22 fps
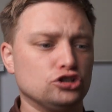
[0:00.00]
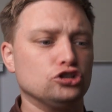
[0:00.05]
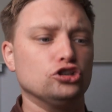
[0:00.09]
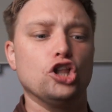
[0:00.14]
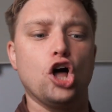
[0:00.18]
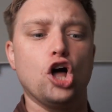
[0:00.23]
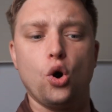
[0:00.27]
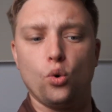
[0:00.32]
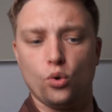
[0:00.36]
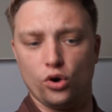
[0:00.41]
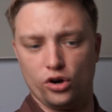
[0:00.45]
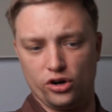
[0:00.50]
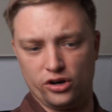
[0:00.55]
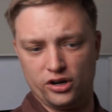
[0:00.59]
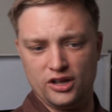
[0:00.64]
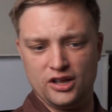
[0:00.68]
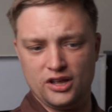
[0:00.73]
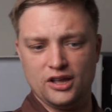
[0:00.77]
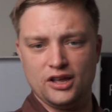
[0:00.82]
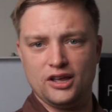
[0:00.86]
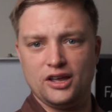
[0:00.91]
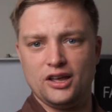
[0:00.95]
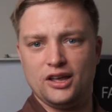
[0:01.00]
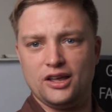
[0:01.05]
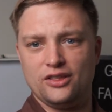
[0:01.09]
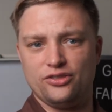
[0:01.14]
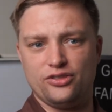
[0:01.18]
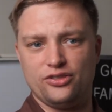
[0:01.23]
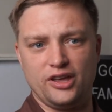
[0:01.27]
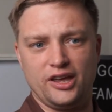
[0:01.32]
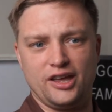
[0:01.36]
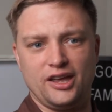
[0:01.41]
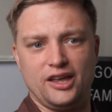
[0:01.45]
lower
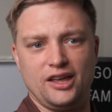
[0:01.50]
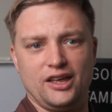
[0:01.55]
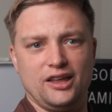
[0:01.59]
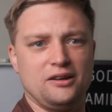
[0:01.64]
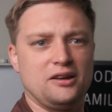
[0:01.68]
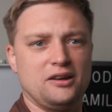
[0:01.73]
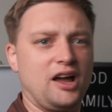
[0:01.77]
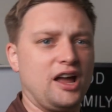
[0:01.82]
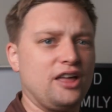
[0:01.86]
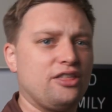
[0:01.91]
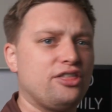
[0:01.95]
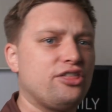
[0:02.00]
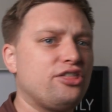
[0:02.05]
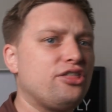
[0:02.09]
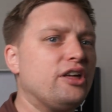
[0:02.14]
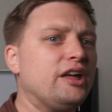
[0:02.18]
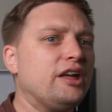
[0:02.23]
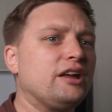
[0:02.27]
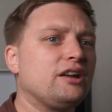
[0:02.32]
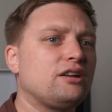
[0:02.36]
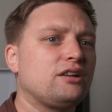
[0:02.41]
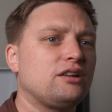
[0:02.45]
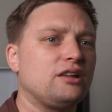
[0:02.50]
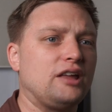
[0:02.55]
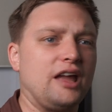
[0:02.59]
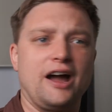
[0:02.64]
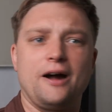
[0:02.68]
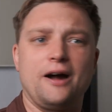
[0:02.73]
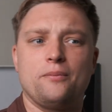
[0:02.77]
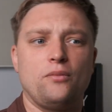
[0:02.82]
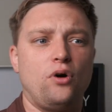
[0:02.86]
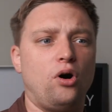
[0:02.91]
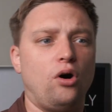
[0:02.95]
than, I think,
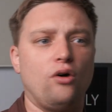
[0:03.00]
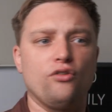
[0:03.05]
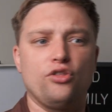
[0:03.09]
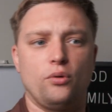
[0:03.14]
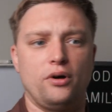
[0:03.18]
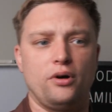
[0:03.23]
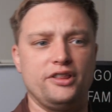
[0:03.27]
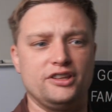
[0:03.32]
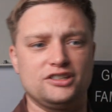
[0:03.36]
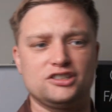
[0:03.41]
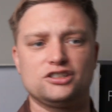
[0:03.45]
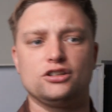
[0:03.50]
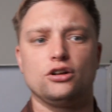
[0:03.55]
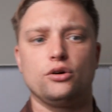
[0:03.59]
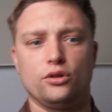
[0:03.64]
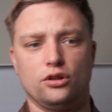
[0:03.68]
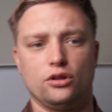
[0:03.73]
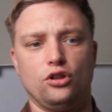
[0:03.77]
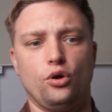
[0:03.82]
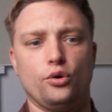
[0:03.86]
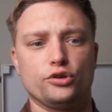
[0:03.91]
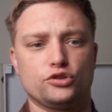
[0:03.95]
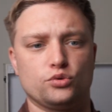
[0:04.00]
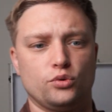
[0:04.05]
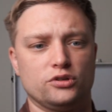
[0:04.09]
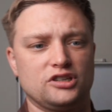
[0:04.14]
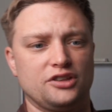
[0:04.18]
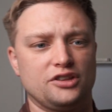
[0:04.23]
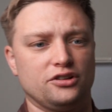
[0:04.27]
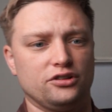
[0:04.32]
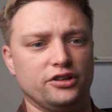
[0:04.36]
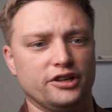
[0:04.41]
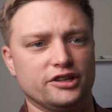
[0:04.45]
yeah, all of the ones, this is one of the lowest ones
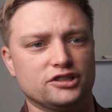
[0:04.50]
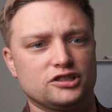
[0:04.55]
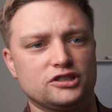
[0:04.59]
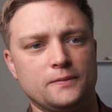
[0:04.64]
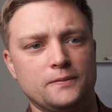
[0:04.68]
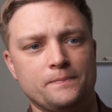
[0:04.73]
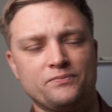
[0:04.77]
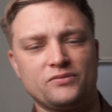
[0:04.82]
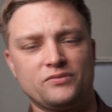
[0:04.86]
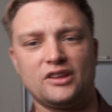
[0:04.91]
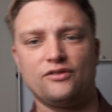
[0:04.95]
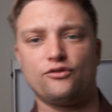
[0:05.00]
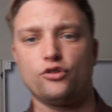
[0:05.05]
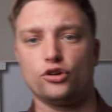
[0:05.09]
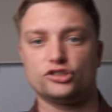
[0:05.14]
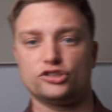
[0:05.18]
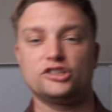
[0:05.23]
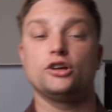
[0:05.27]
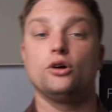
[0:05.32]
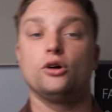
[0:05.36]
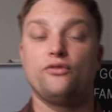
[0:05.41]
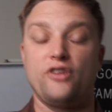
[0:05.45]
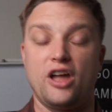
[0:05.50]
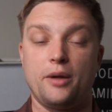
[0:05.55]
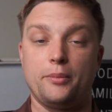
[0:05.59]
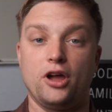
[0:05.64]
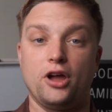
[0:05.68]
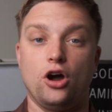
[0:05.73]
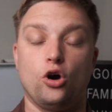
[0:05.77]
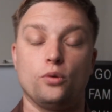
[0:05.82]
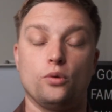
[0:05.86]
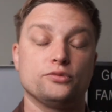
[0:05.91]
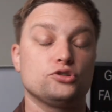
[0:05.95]
on the list for a single family
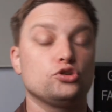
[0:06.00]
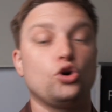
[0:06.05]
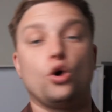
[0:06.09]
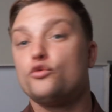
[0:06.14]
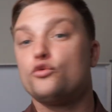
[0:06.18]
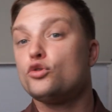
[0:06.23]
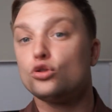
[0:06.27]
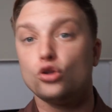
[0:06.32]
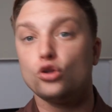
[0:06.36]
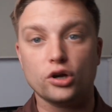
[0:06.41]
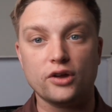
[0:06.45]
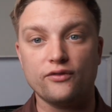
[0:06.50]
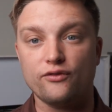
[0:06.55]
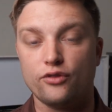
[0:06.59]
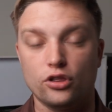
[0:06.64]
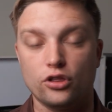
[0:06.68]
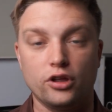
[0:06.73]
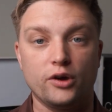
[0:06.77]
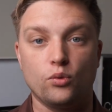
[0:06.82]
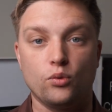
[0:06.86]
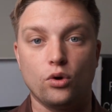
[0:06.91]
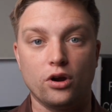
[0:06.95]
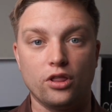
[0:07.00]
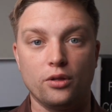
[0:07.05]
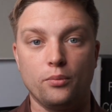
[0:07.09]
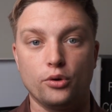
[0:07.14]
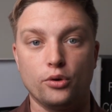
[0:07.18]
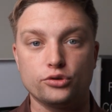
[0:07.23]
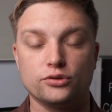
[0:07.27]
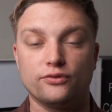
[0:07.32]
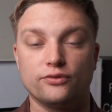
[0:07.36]
home. So if you're looking for one of the most